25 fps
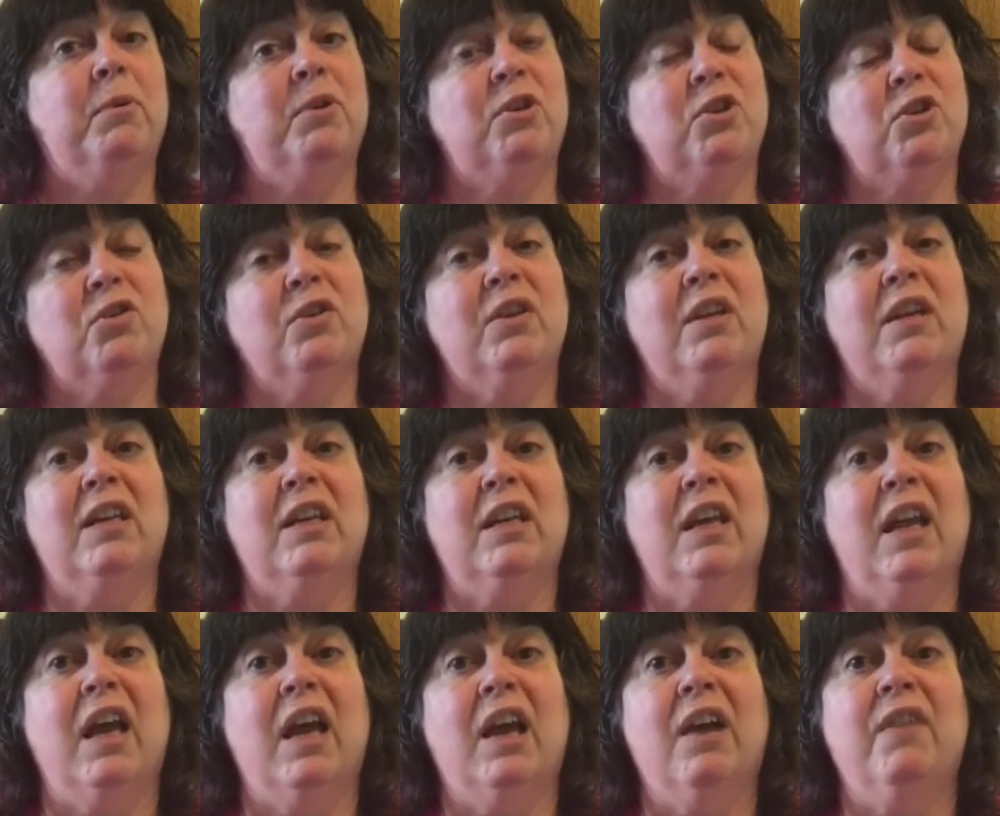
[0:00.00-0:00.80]
But you need
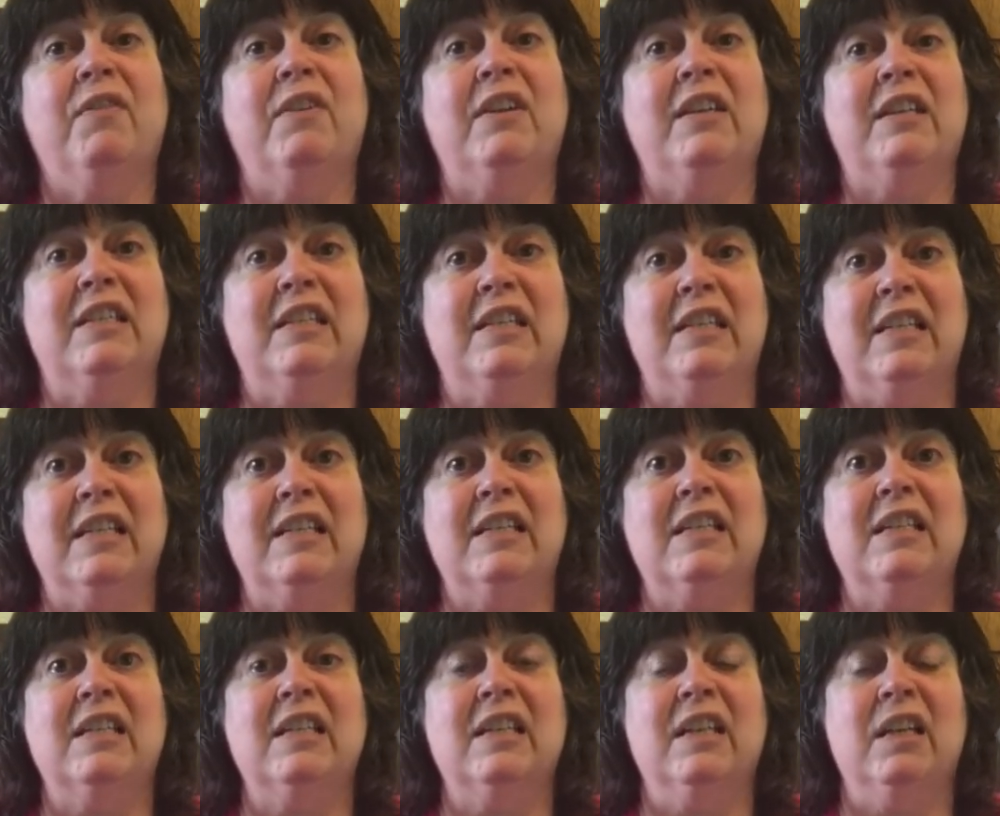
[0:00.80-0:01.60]
to have a
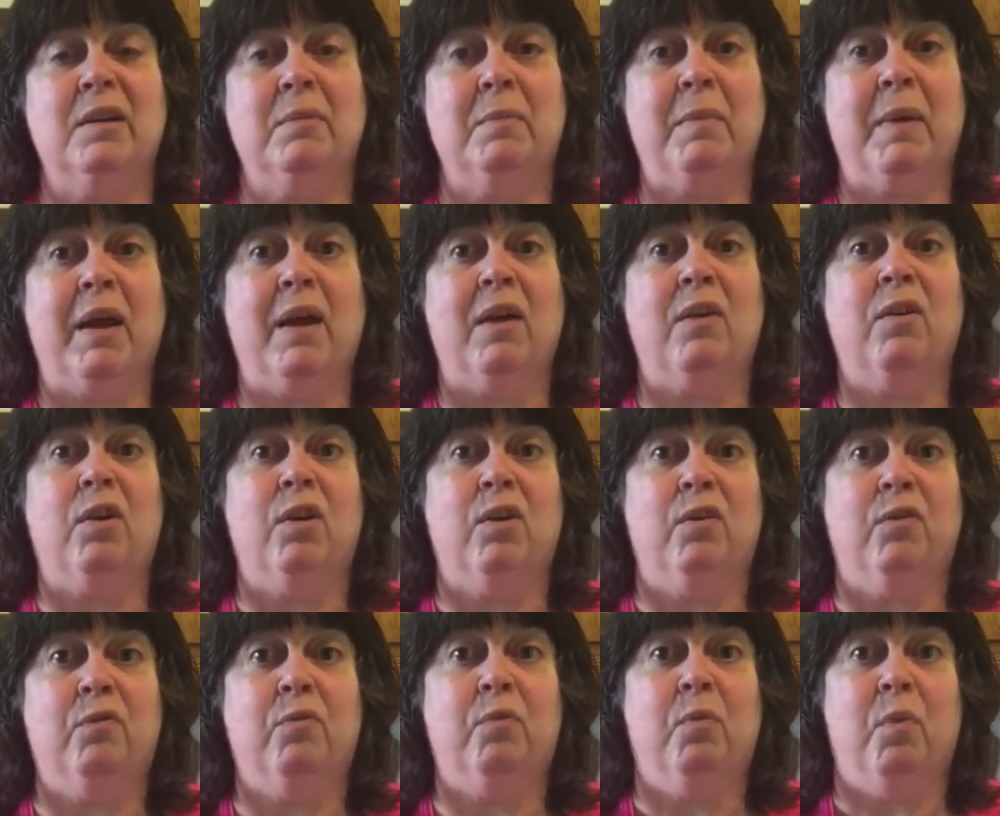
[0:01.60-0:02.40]
decent amount
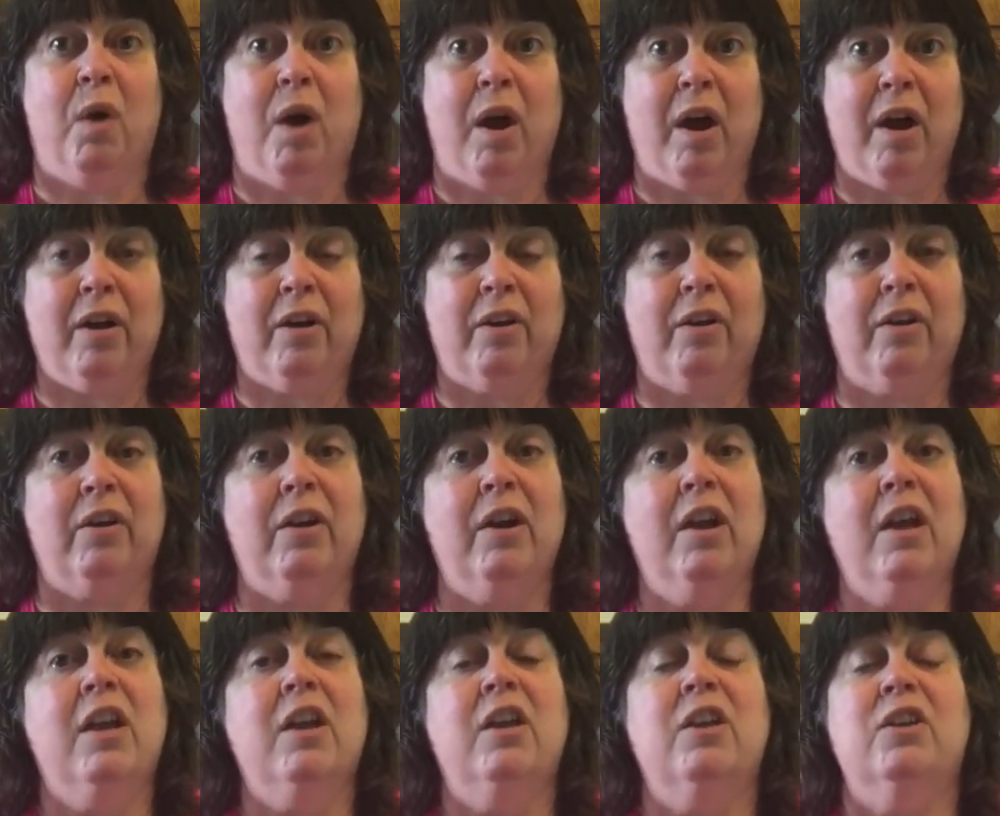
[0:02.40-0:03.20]
of
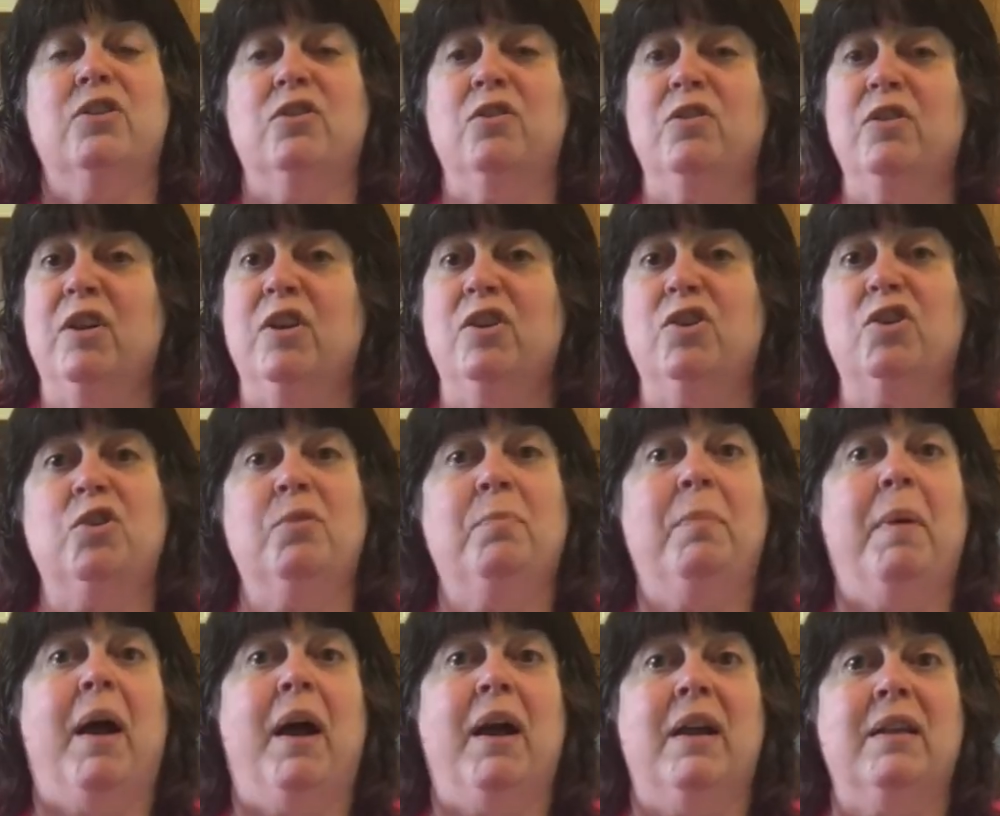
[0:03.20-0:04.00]
water so that
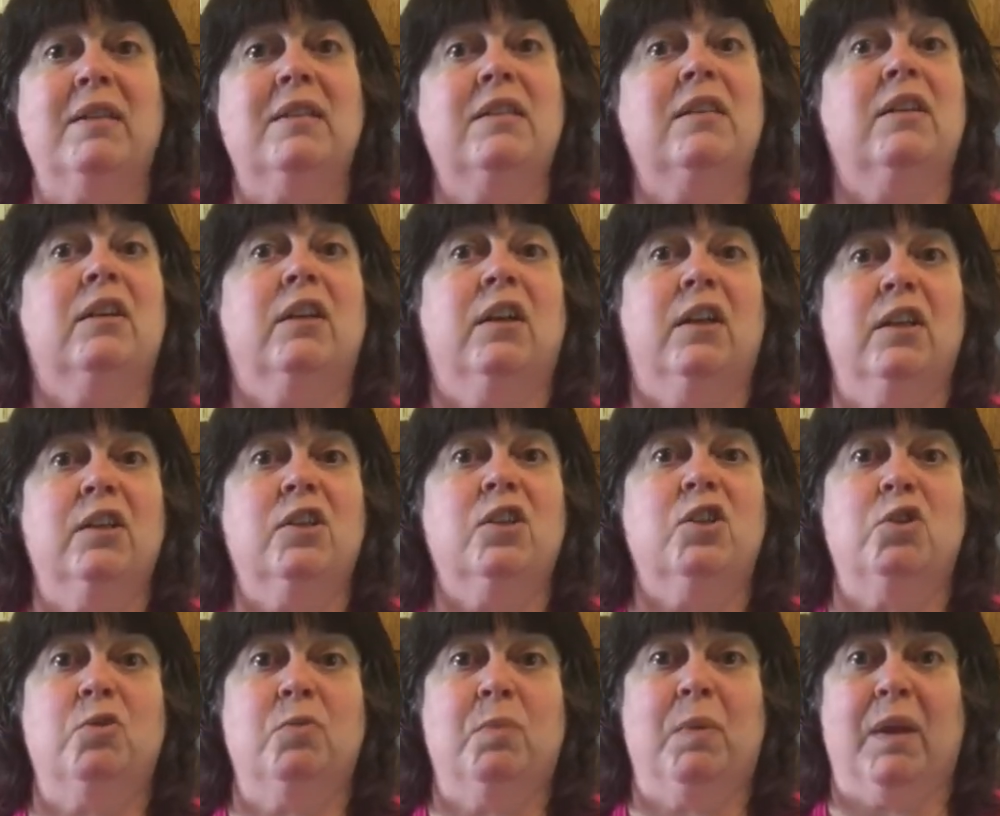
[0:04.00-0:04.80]
your pasta
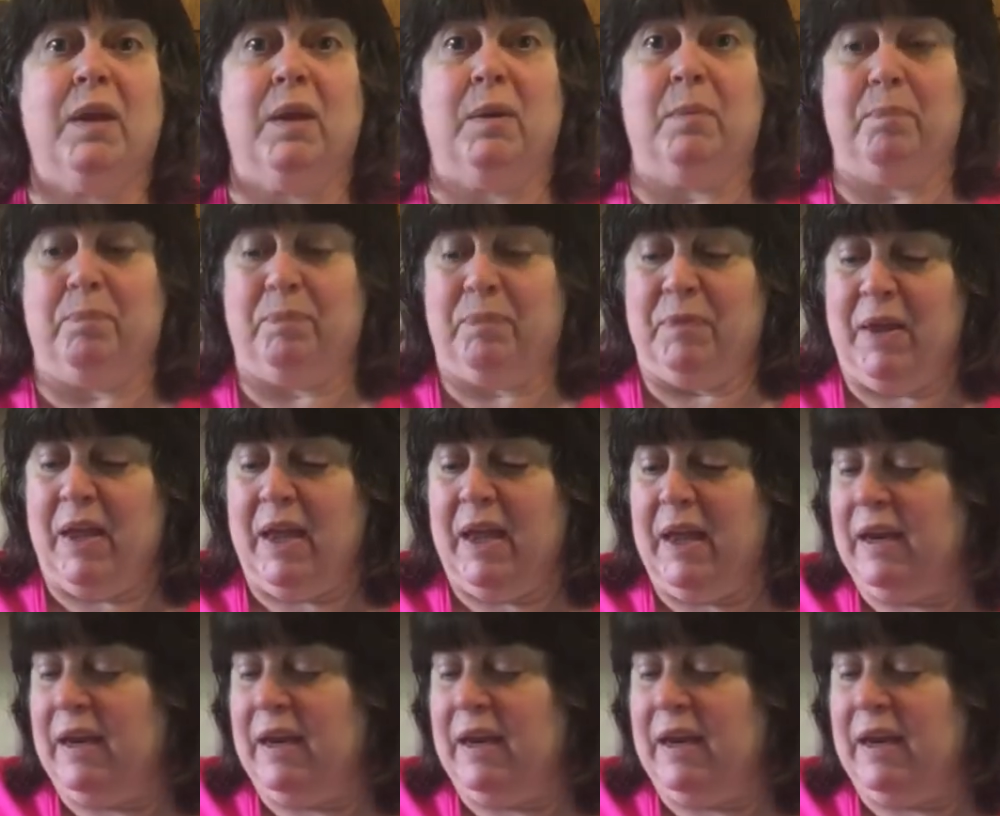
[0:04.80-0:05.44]
can swim.